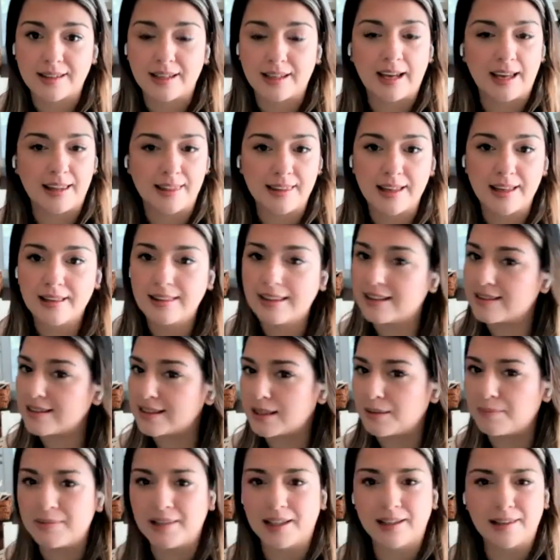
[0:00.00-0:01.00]
Like, I think that's
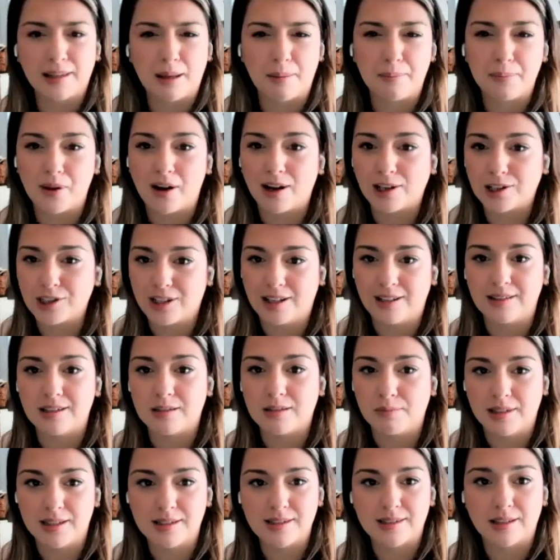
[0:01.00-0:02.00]
something that
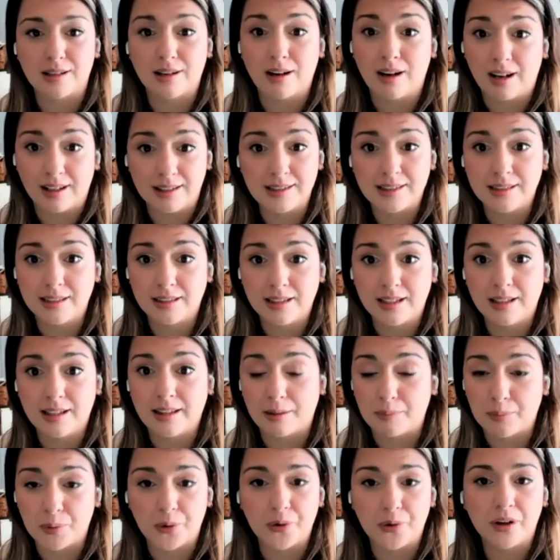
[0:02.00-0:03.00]
blockchains miss constantly,
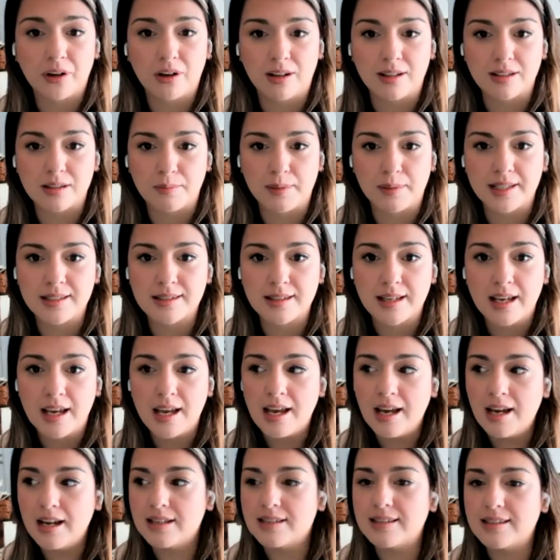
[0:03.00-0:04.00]
like protocols miss,
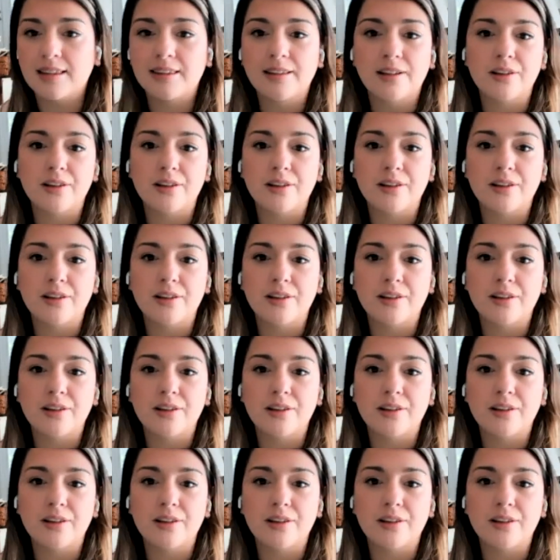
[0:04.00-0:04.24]
is that